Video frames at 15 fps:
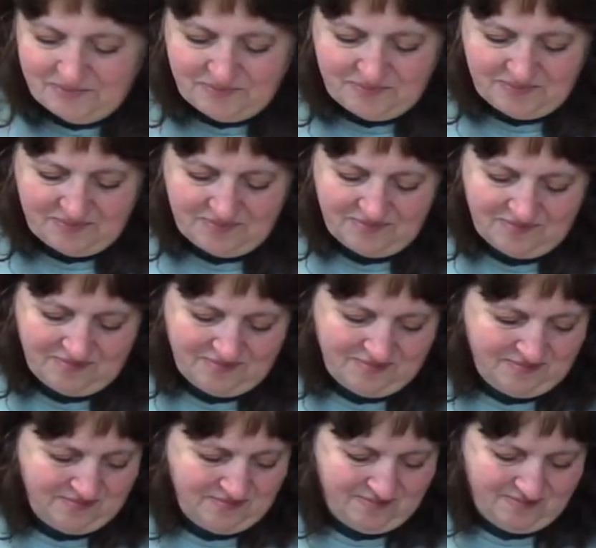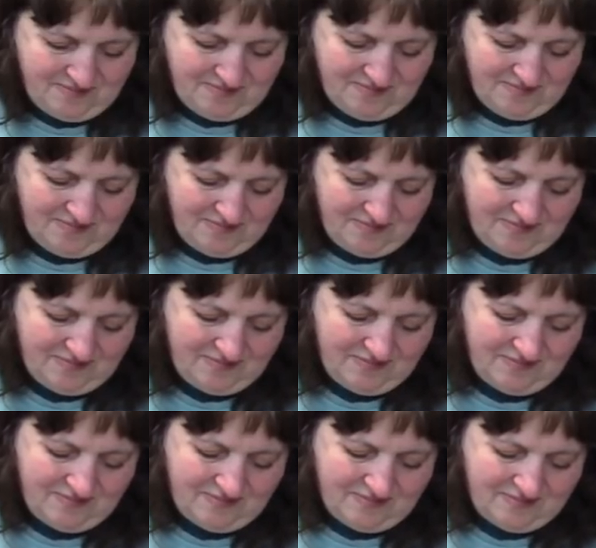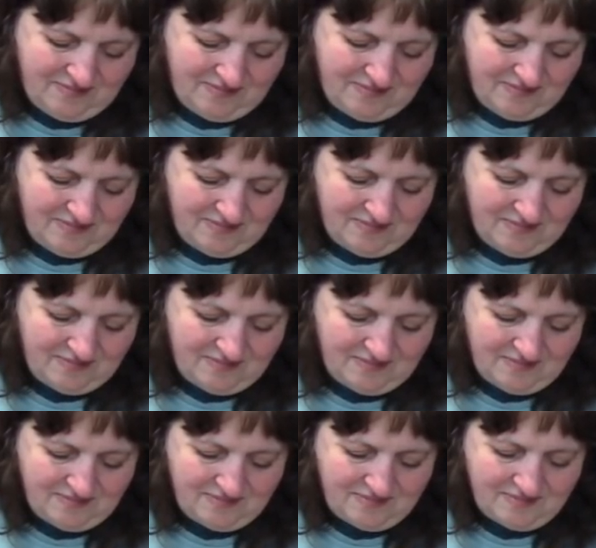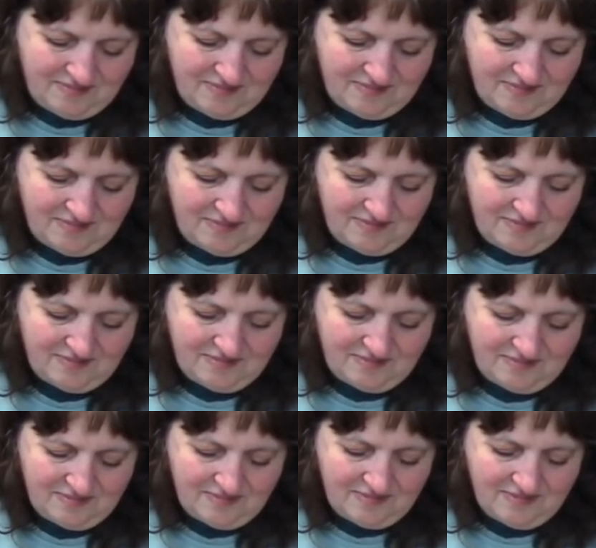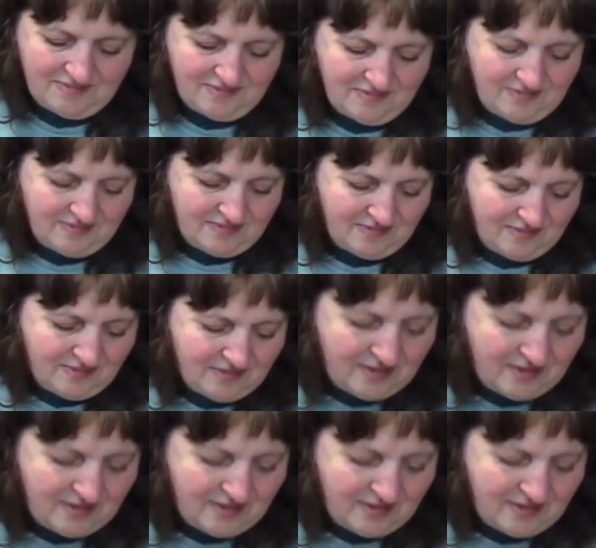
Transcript: No one is speaking in this clip.